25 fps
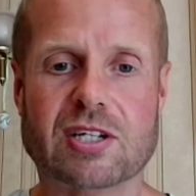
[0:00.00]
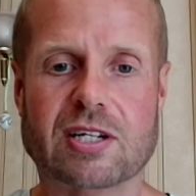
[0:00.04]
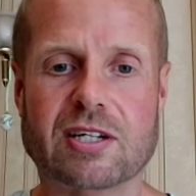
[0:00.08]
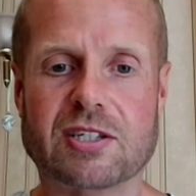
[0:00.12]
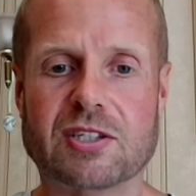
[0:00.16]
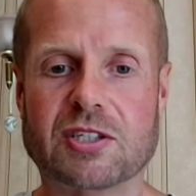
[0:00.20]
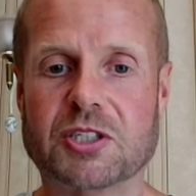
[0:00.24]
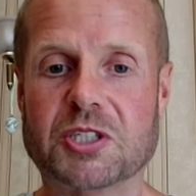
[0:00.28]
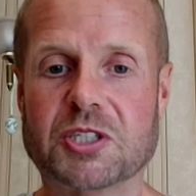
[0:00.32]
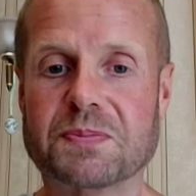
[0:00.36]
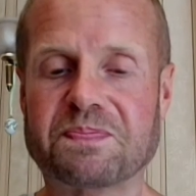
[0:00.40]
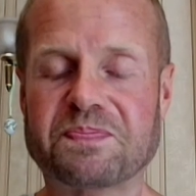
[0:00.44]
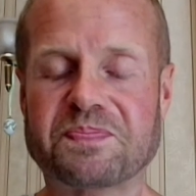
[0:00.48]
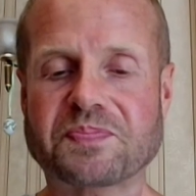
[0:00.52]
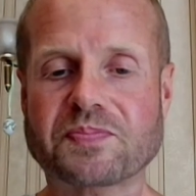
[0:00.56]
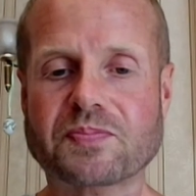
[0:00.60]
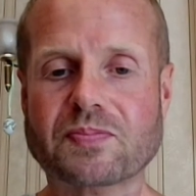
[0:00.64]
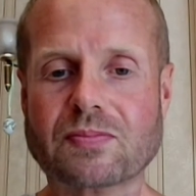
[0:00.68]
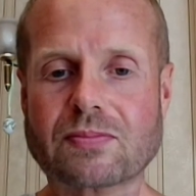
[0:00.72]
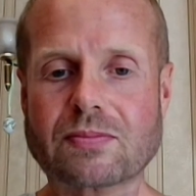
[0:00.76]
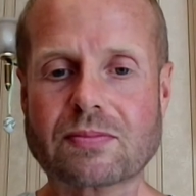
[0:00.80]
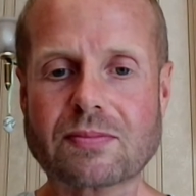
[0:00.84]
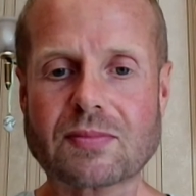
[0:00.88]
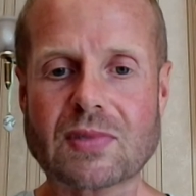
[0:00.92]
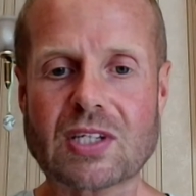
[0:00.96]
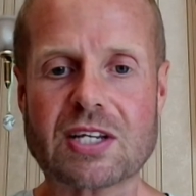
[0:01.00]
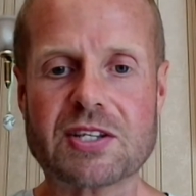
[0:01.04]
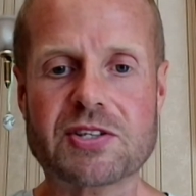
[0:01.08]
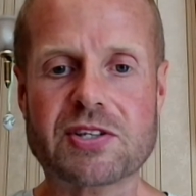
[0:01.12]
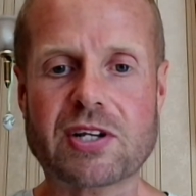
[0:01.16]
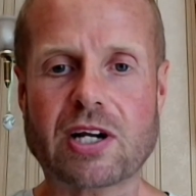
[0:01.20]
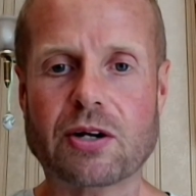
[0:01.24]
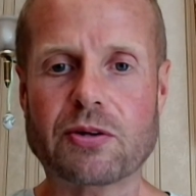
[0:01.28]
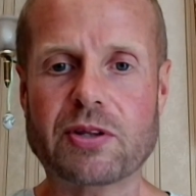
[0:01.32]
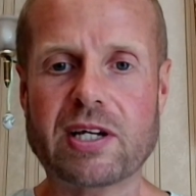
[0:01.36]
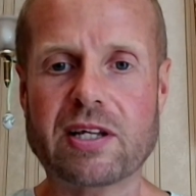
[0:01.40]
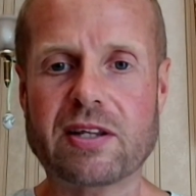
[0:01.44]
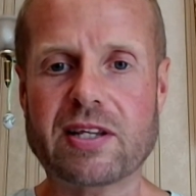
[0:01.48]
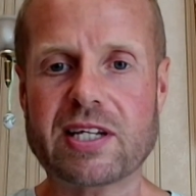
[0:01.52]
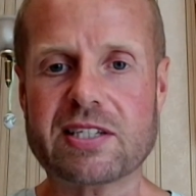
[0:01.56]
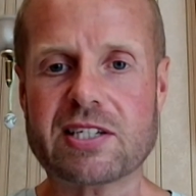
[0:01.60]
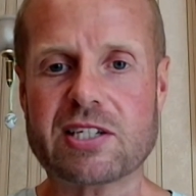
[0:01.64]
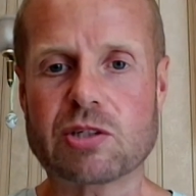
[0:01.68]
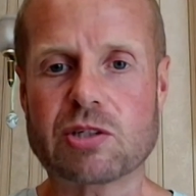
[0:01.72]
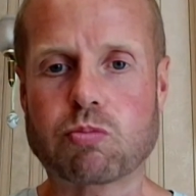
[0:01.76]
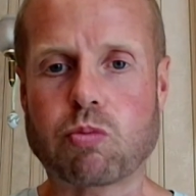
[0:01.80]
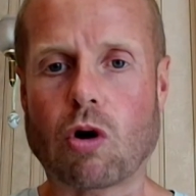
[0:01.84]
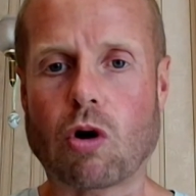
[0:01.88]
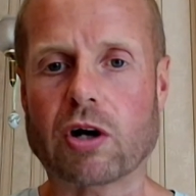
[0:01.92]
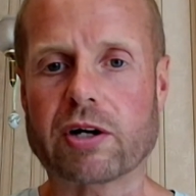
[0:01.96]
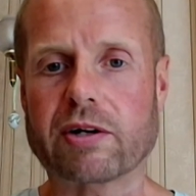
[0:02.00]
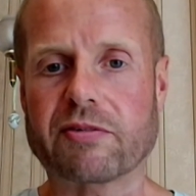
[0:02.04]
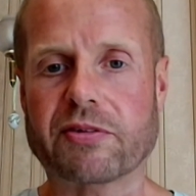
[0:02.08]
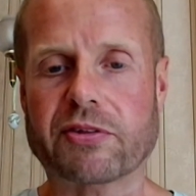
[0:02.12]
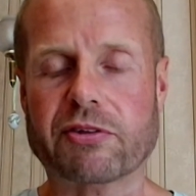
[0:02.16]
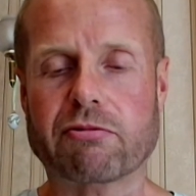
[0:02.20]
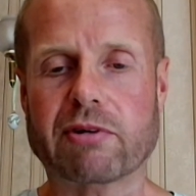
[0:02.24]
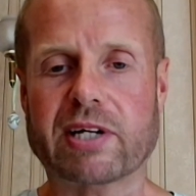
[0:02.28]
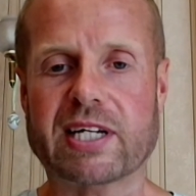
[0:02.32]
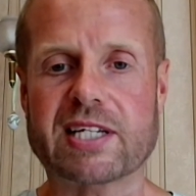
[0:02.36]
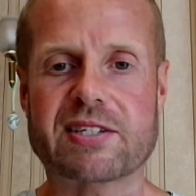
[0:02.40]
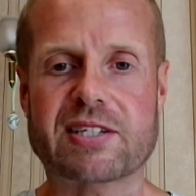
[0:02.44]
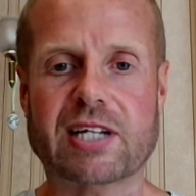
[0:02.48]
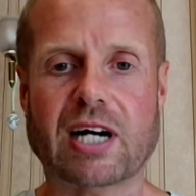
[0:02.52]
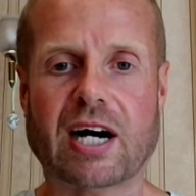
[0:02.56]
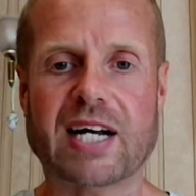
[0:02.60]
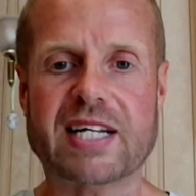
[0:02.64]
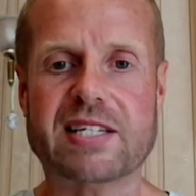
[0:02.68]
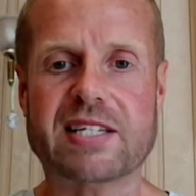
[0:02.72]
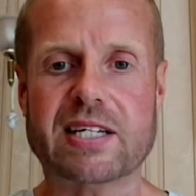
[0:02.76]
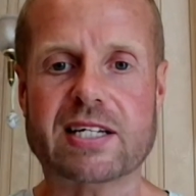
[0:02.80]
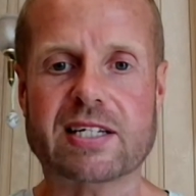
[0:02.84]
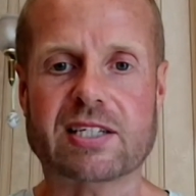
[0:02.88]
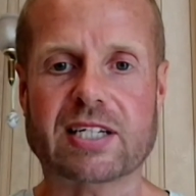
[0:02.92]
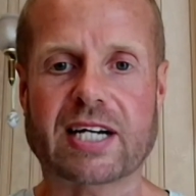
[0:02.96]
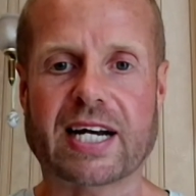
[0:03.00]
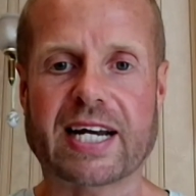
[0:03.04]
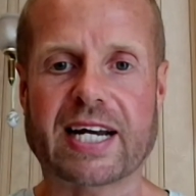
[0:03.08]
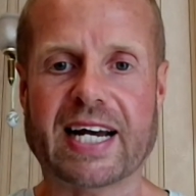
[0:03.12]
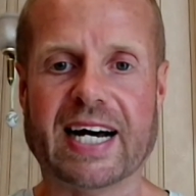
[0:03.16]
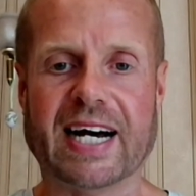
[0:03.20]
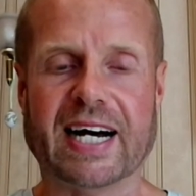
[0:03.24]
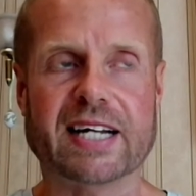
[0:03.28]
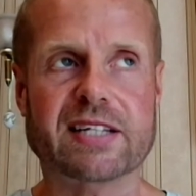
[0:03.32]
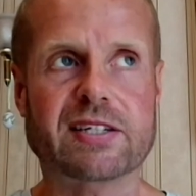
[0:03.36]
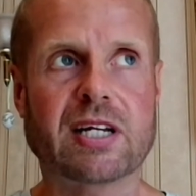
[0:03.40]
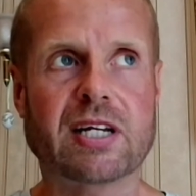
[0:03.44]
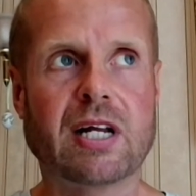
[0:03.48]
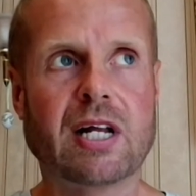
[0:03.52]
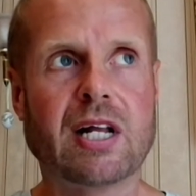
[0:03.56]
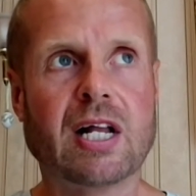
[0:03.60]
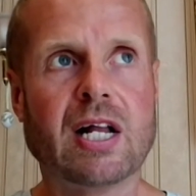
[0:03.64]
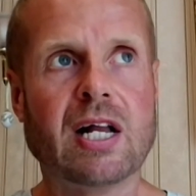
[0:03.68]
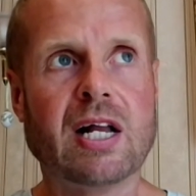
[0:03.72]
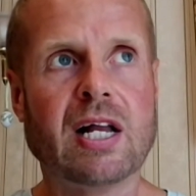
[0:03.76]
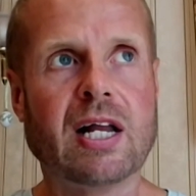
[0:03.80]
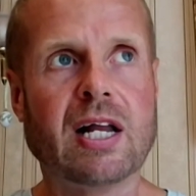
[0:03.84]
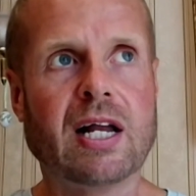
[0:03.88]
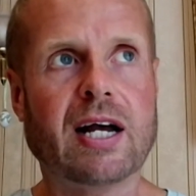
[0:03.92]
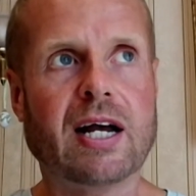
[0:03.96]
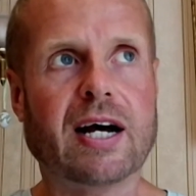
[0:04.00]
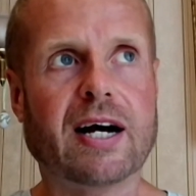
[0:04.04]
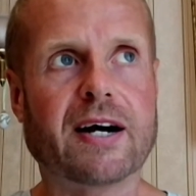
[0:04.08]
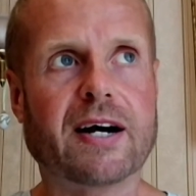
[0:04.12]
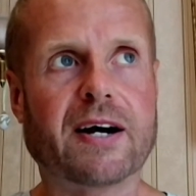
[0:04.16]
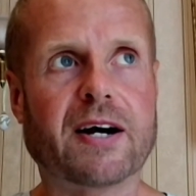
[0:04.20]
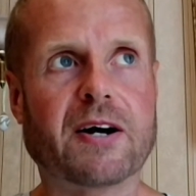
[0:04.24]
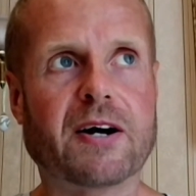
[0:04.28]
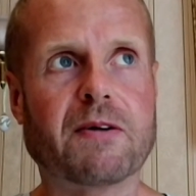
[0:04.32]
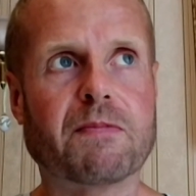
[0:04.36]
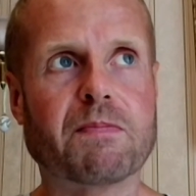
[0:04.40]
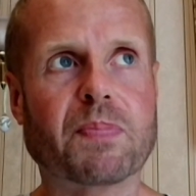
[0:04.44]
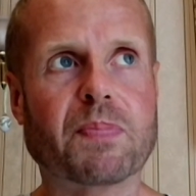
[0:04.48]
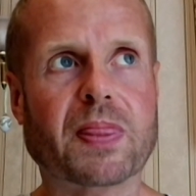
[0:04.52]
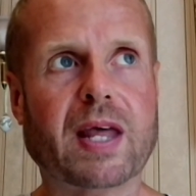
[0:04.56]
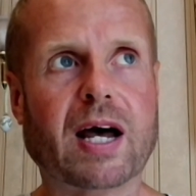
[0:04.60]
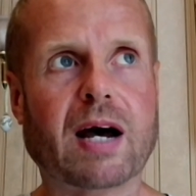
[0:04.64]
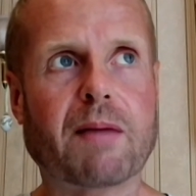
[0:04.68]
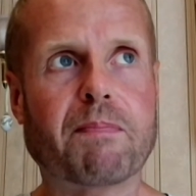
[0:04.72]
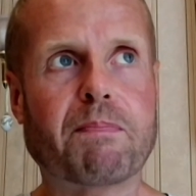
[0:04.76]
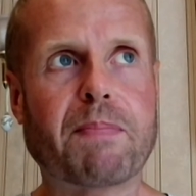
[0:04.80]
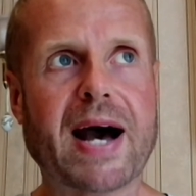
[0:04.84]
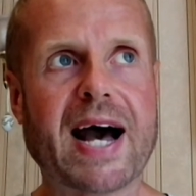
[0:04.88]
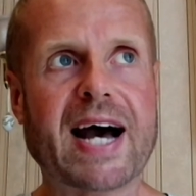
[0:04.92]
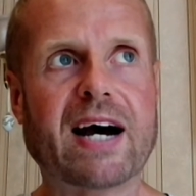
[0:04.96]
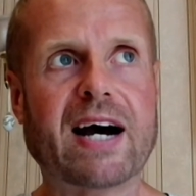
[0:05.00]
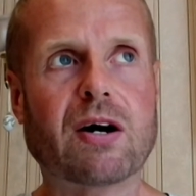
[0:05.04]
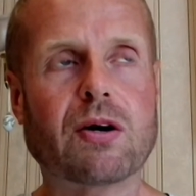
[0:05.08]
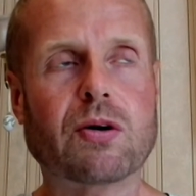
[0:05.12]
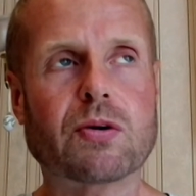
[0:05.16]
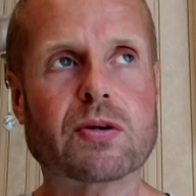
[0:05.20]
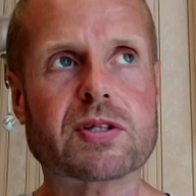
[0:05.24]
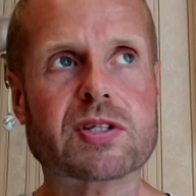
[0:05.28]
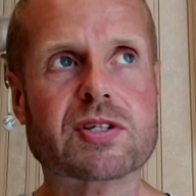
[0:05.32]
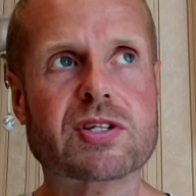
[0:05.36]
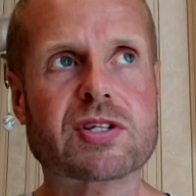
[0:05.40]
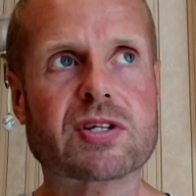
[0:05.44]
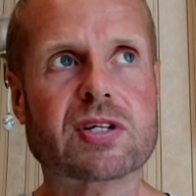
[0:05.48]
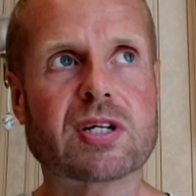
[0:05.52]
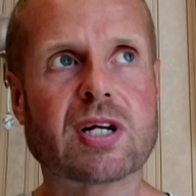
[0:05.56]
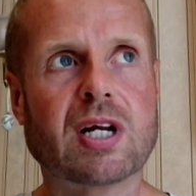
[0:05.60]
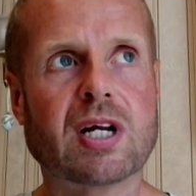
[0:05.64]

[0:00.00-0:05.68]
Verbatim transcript: And so th- this is one of three sightings I had um, about